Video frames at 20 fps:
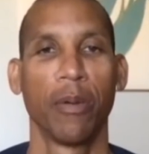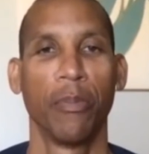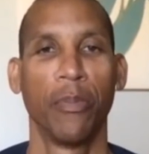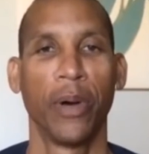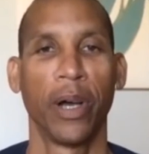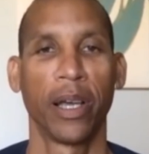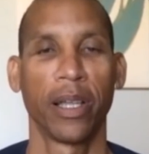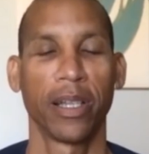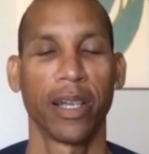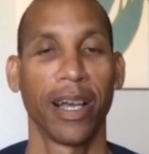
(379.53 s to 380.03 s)

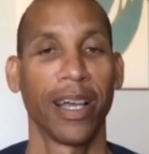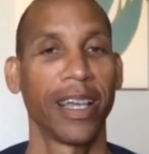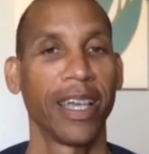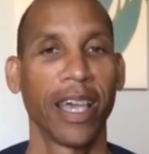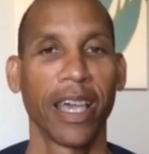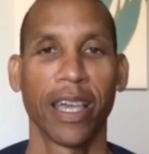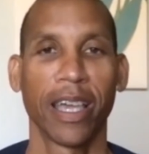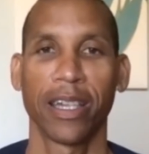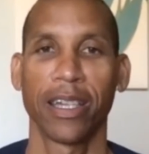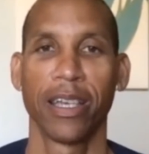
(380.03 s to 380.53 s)
But
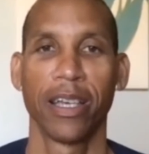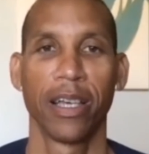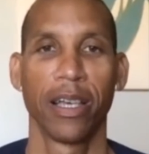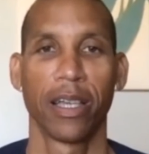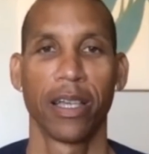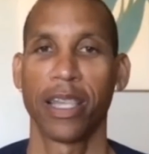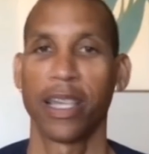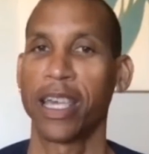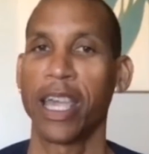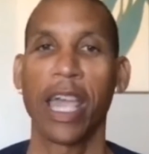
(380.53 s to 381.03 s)
again,
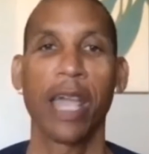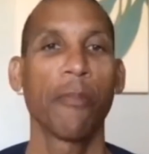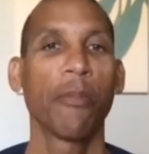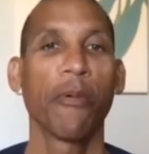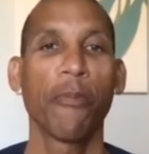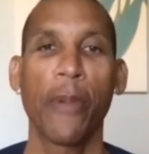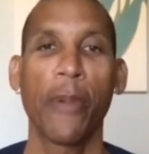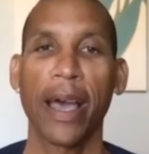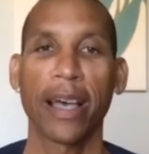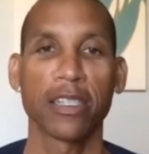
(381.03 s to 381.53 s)
the game
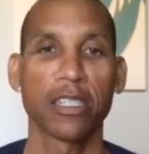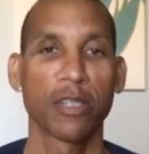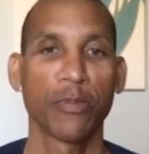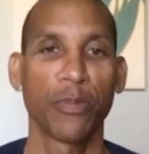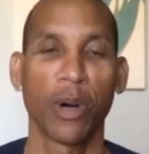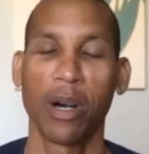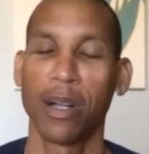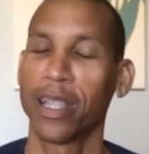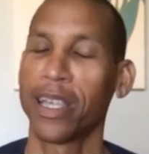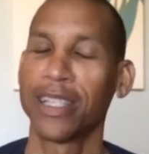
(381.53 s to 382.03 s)
of
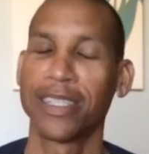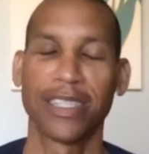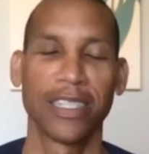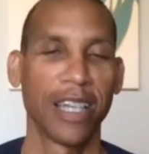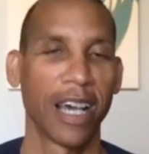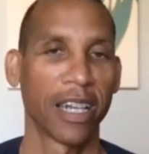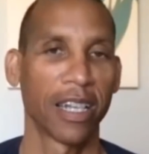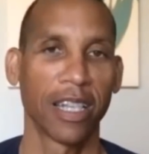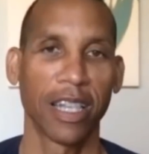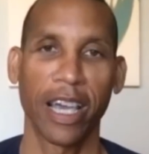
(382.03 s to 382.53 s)
basketball, it's
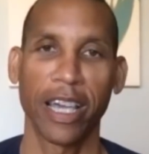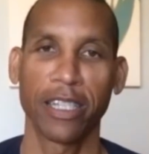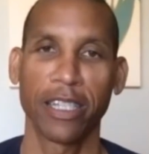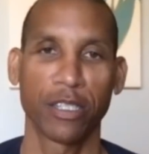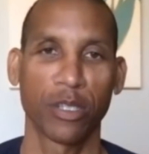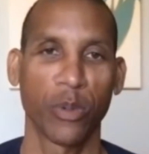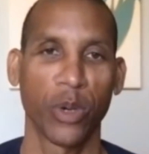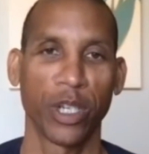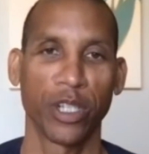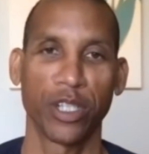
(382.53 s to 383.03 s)
not a light
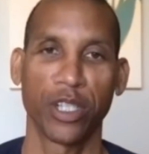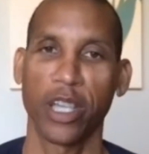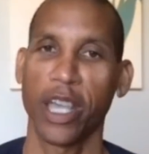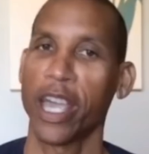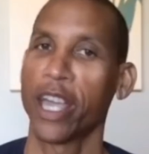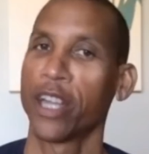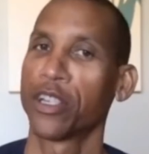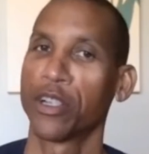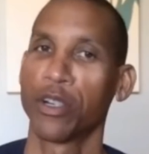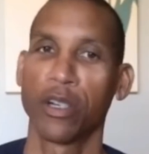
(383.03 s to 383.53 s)
switch. You
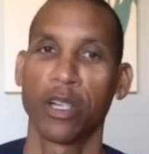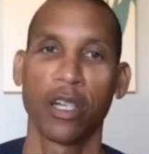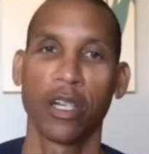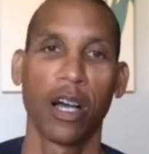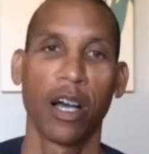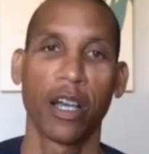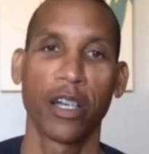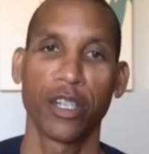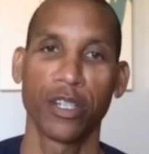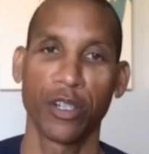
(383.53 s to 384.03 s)
can't turn it
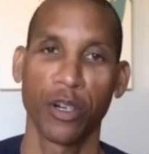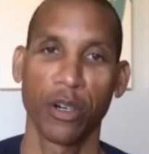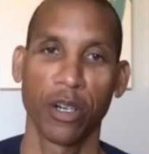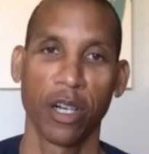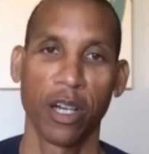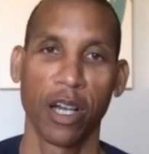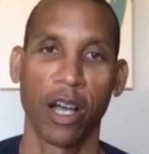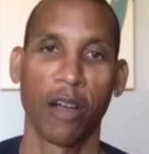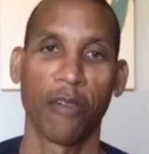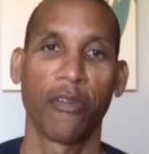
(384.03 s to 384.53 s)
on and turn
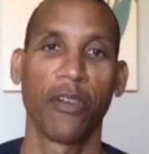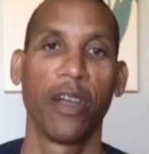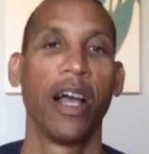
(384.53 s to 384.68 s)
it off.